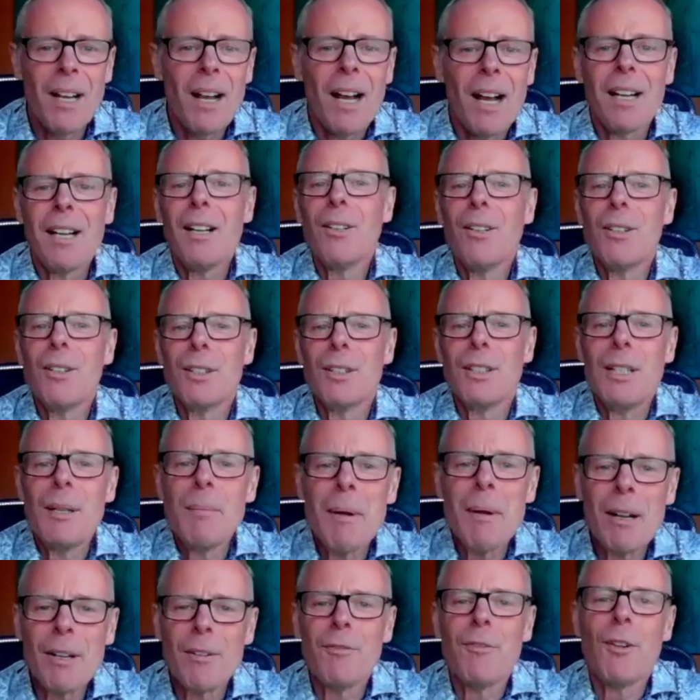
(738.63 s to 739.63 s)
And I look at the
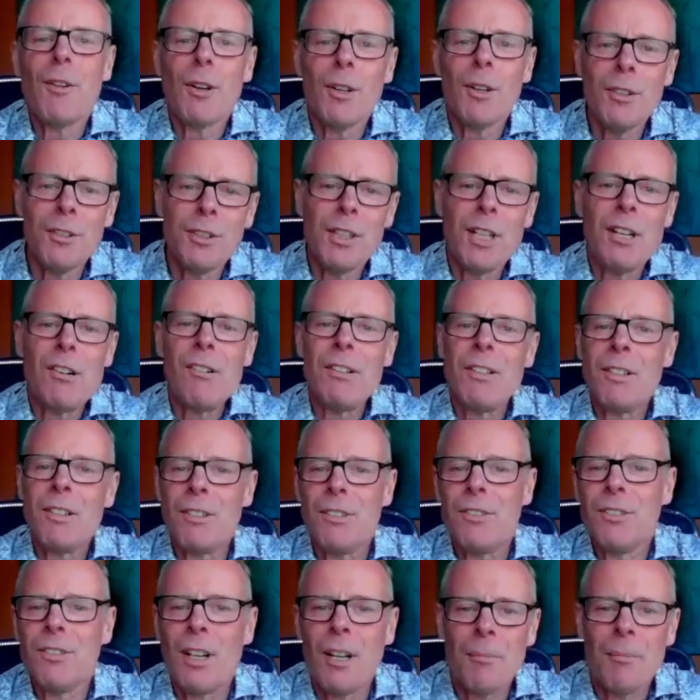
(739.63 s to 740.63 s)
amount of volunteering
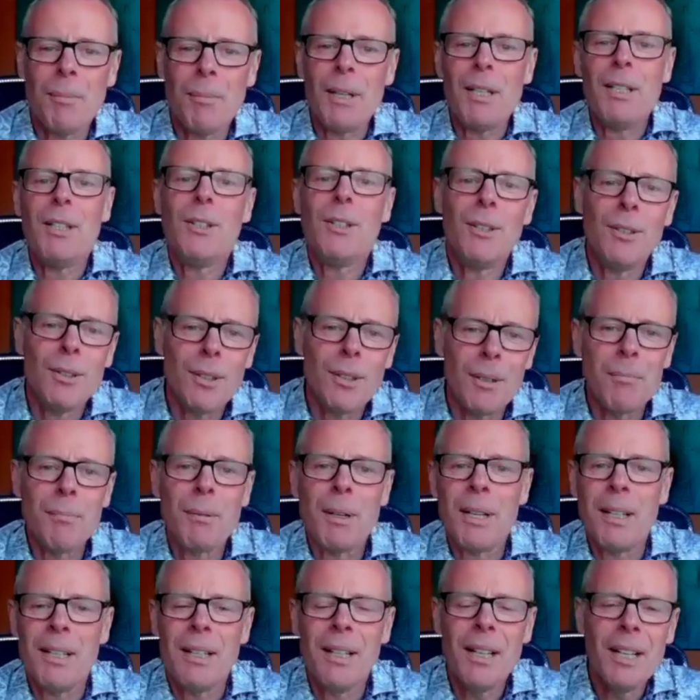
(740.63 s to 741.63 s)
that's done by you and
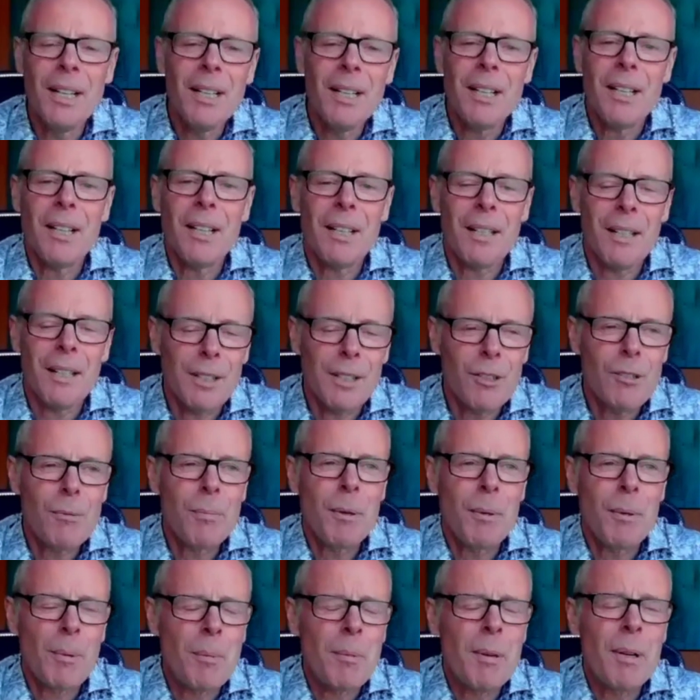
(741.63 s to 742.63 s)
by
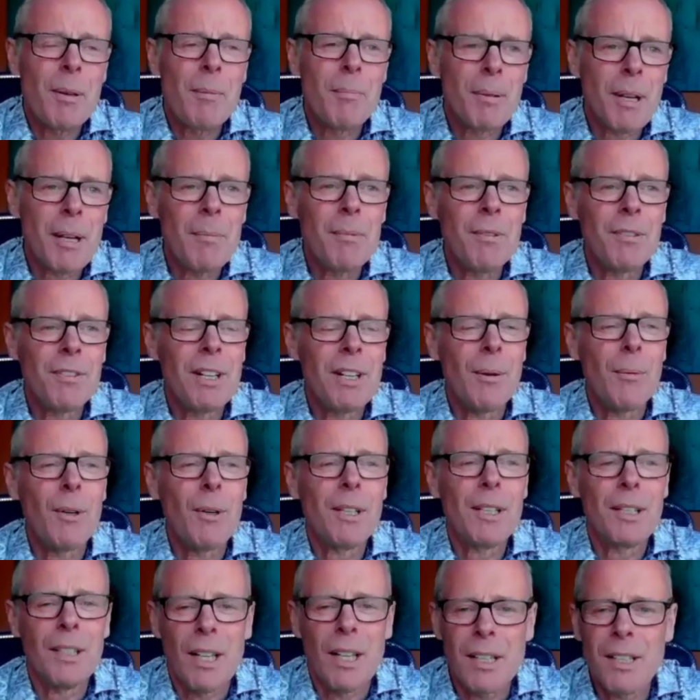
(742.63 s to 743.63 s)
European Women in Payments
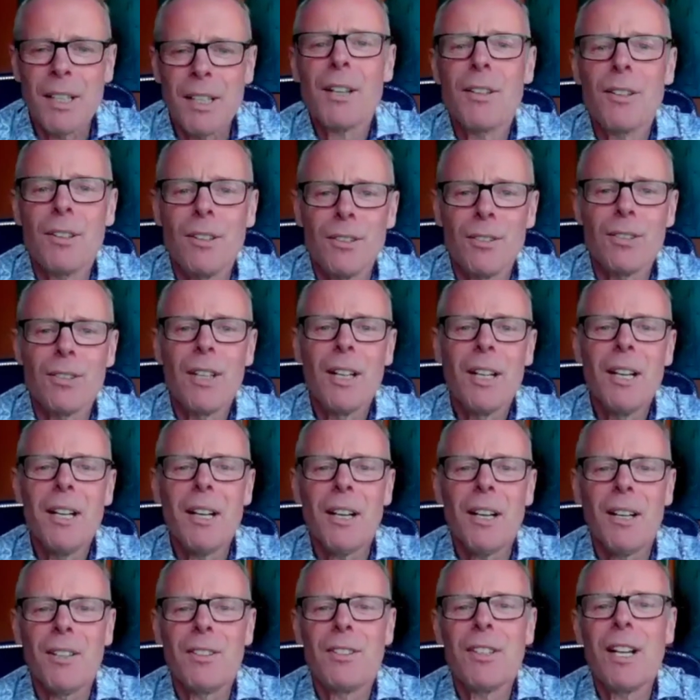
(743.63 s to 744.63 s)
Network and others
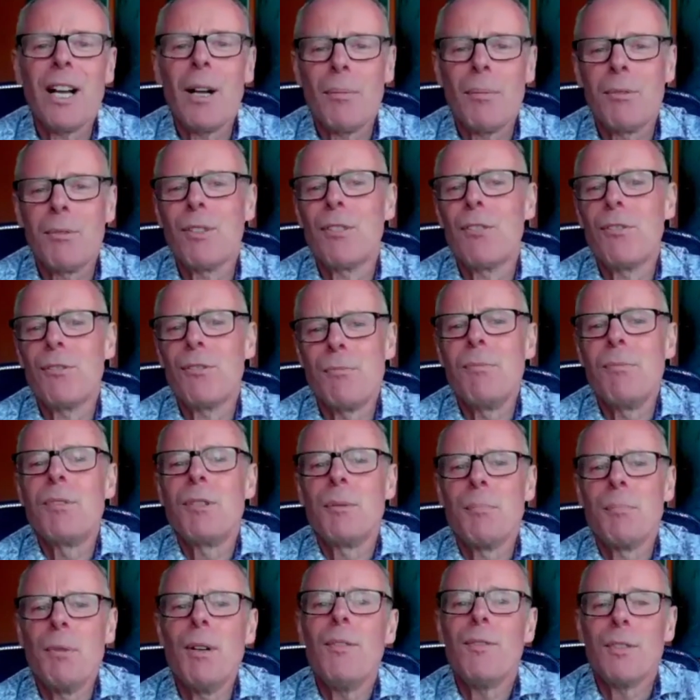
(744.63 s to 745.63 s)
to help
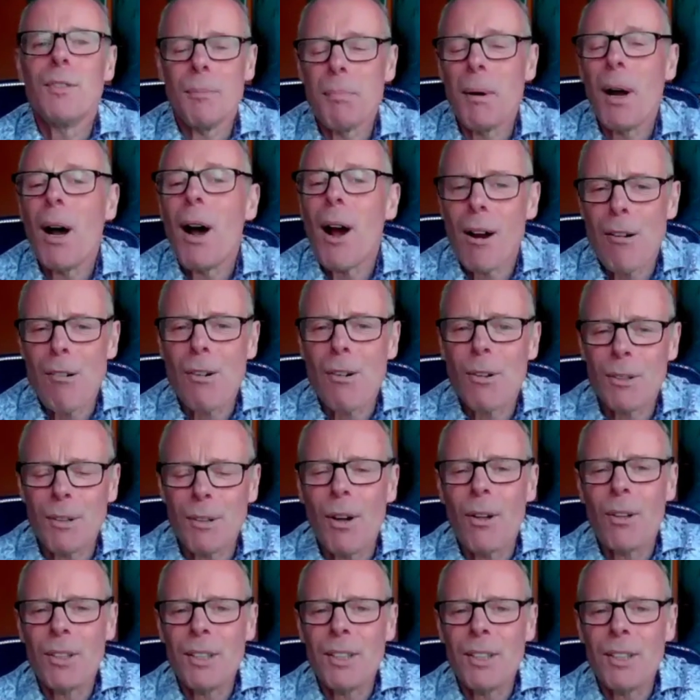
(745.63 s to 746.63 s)
to move the bar
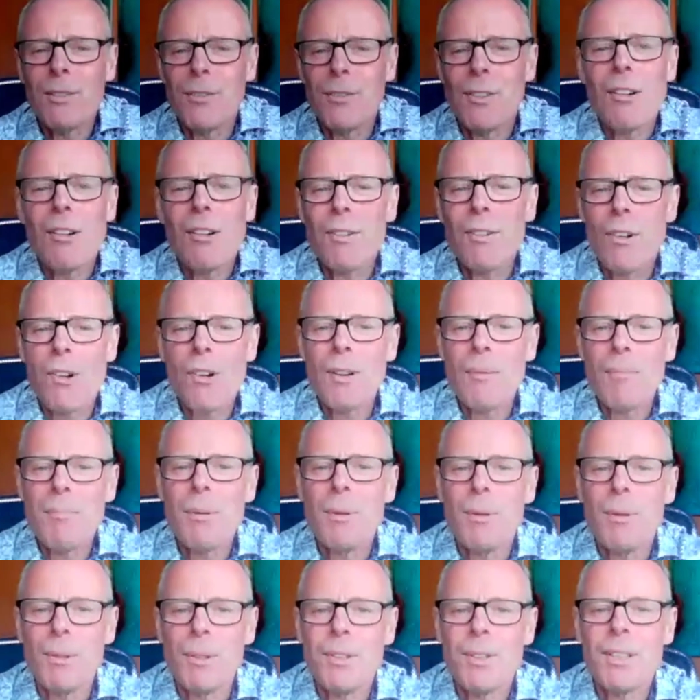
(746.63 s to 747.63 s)
on these very, very
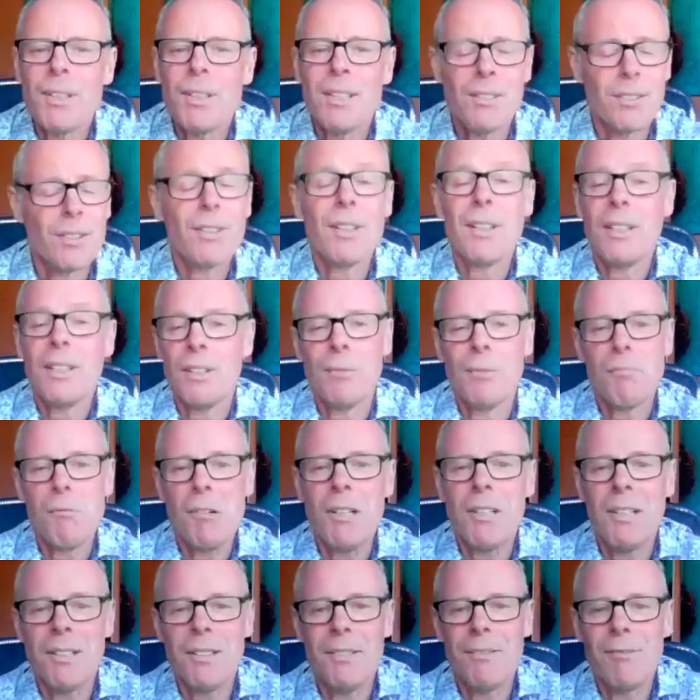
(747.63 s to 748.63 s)
important things. I think it's
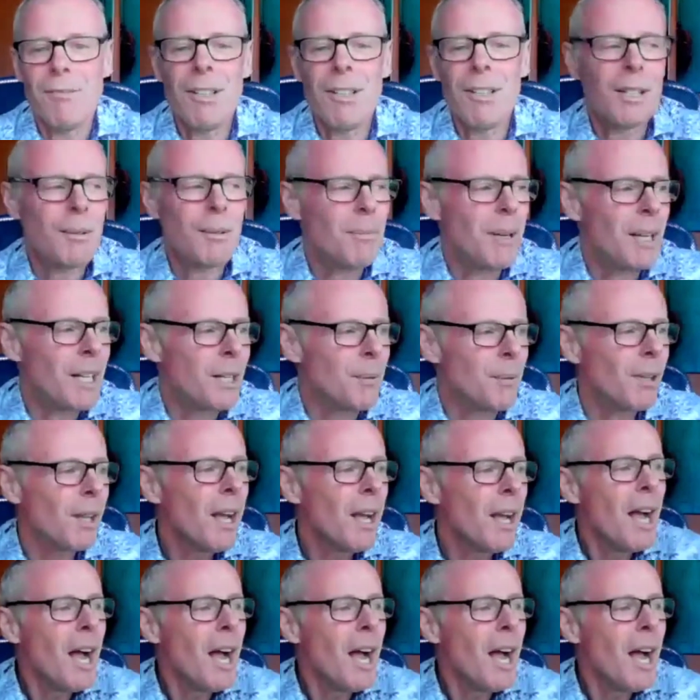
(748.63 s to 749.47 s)
brilliant, really commendable.